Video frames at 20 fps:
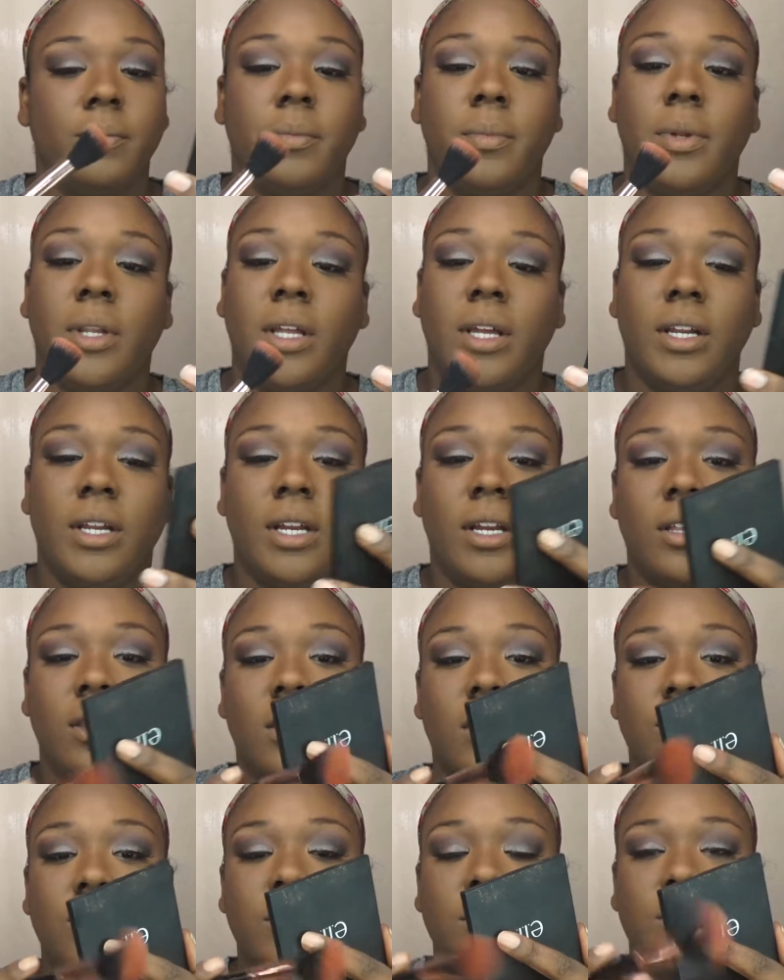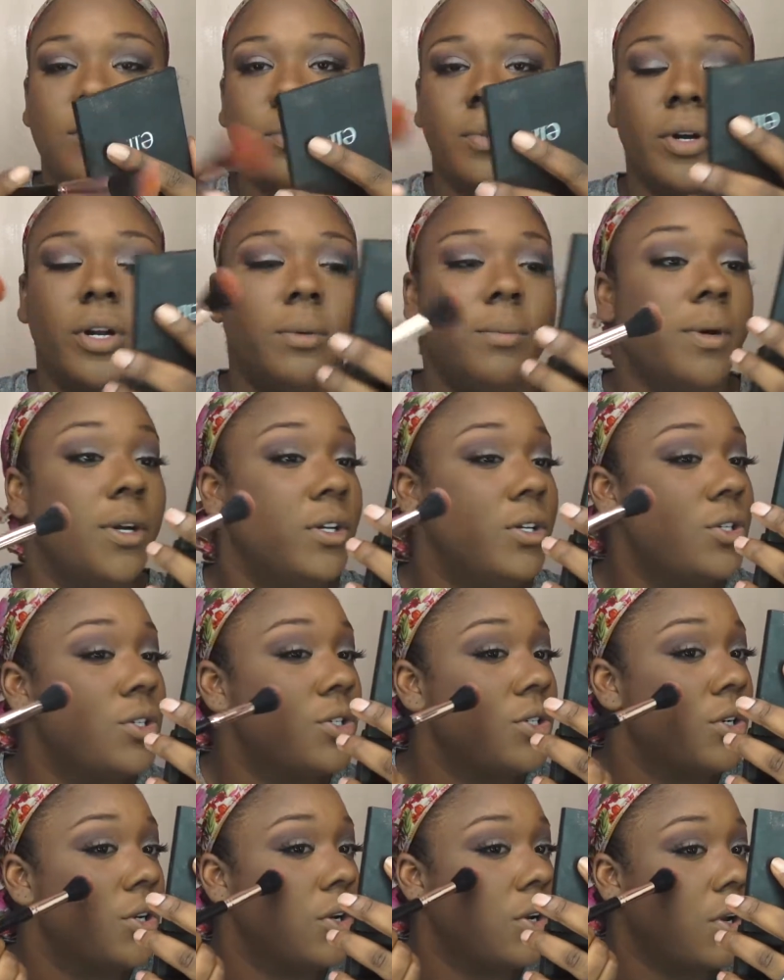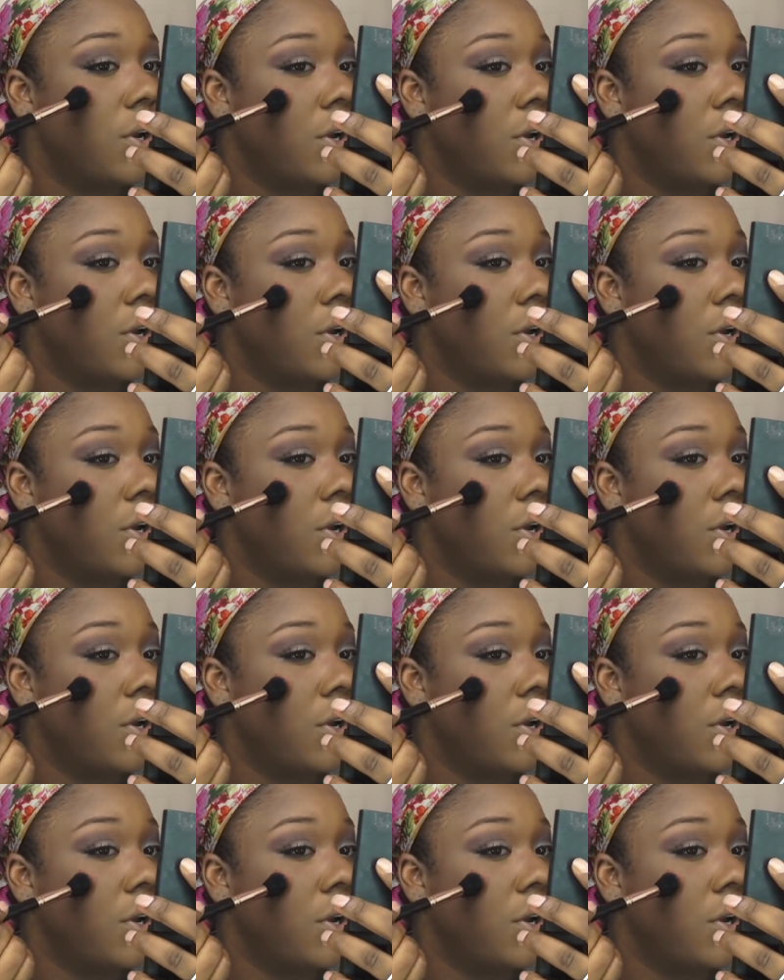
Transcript: Blending those pretty much.